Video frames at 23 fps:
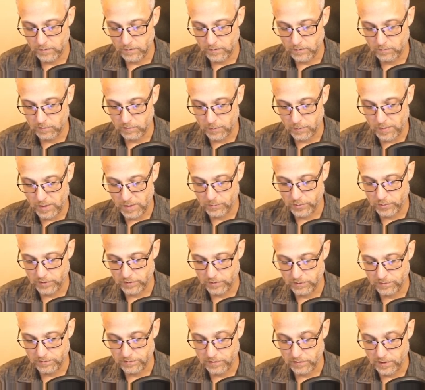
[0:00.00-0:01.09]

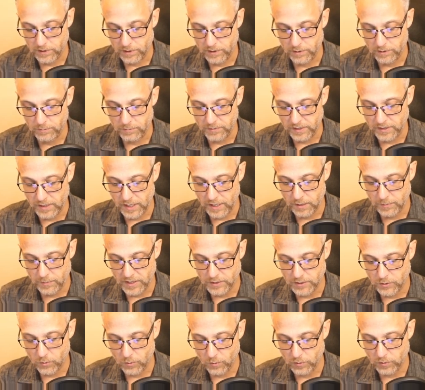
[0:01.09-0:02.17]
remember from the
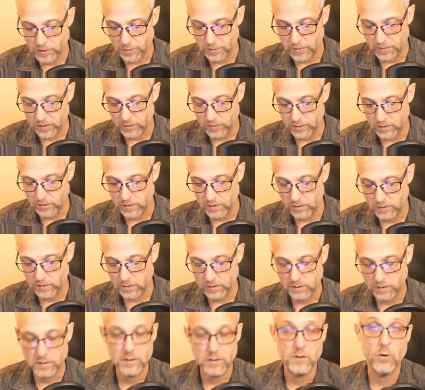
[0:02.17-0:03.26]
database course about
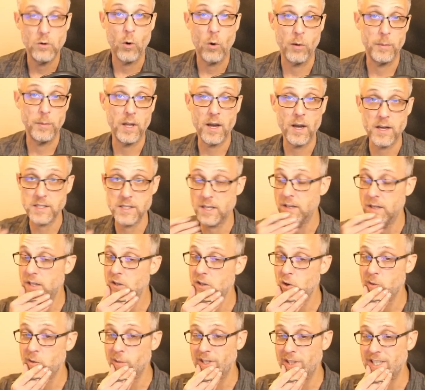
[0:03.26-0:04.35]
normalized and
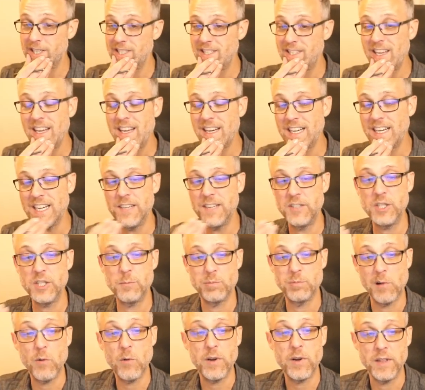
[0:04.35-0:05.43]
denormalized data, I've just
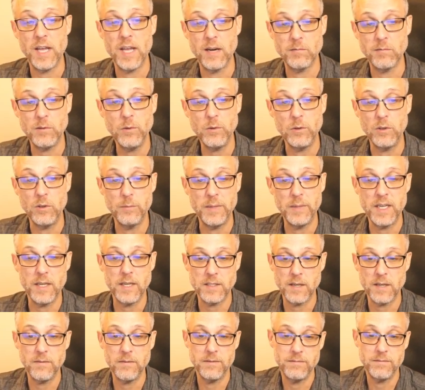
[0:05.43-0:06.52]
broken that rule
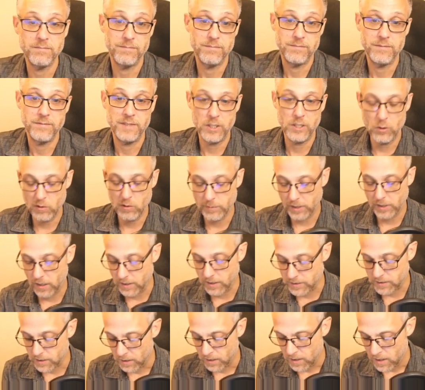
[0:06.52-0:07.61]
because I've
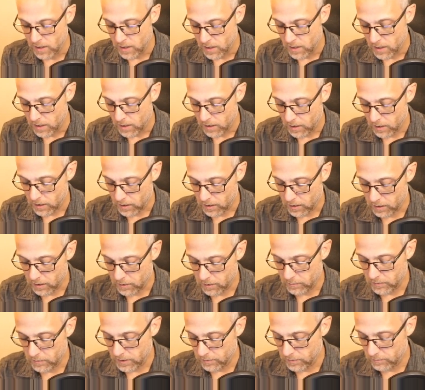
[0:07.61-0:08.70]
denormalized.
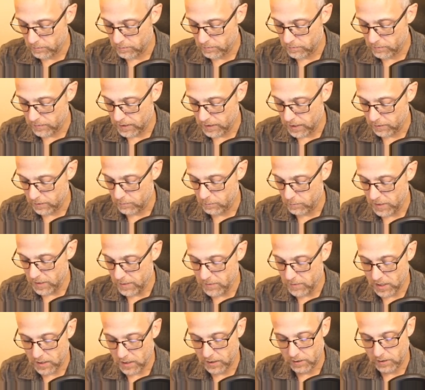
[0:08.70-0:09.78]
Again,
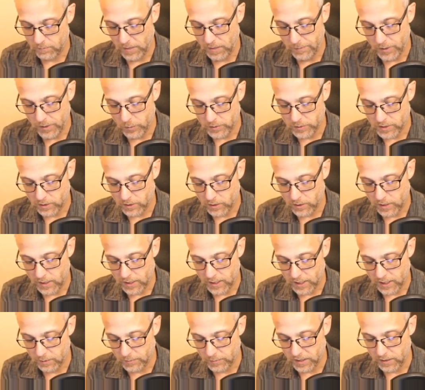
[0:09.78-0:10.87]
maybe it was a good
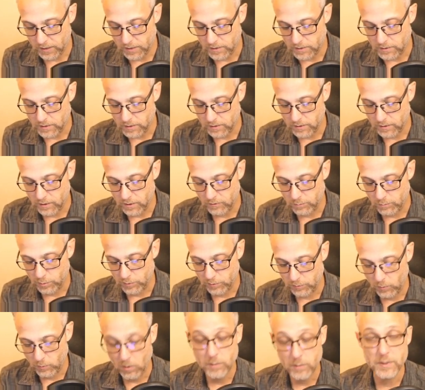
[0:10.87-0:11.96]
idea because of
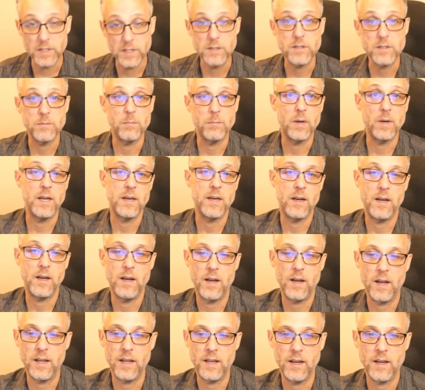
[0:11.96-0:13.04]
performance, but
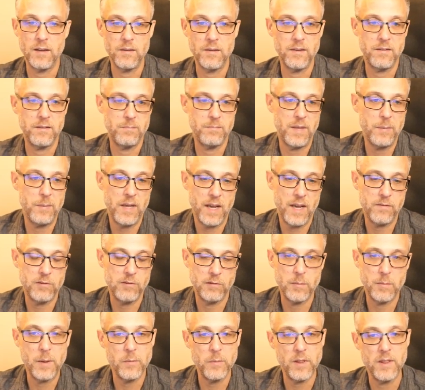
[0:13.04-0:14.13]
I maybe have to
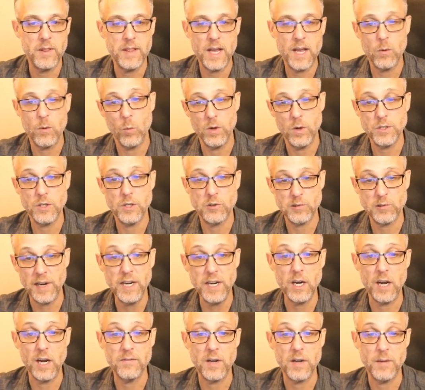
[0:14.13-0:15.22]
remember that was a
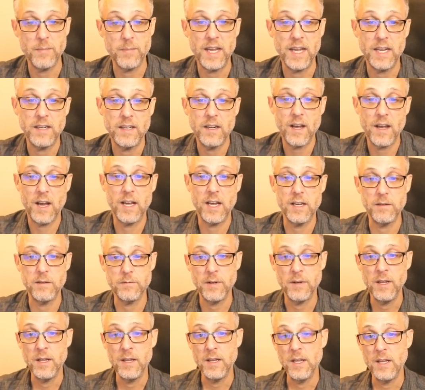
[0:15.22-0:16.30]
trade-off I made. I have
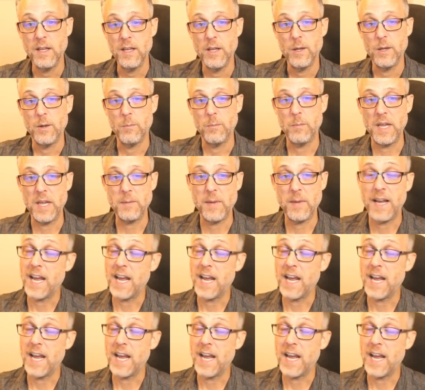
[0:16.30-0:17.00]
made my